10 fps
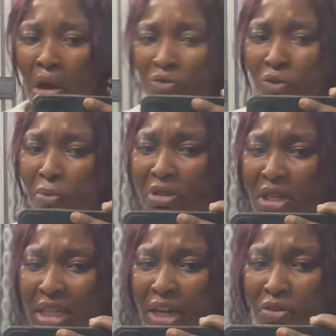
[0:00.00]
from
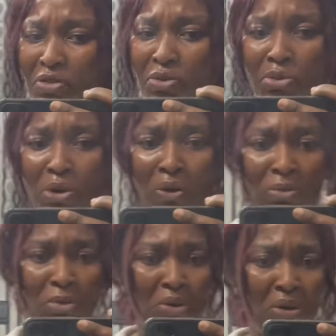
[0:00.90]
the side of the of
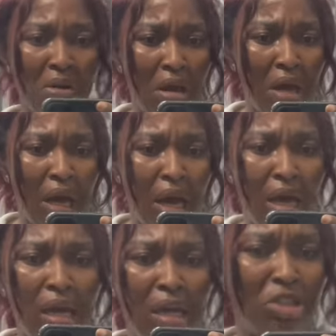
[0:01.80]
the mirror.
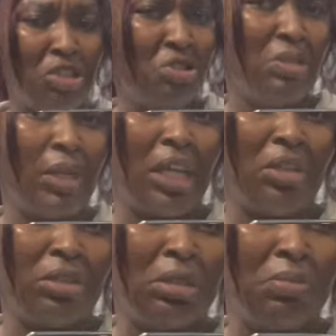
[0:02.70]
He just turned up and
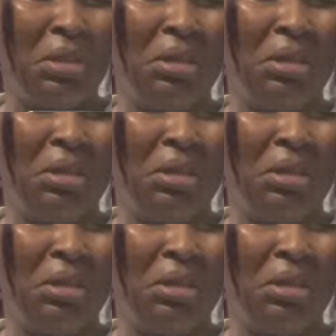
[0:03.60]
just did me.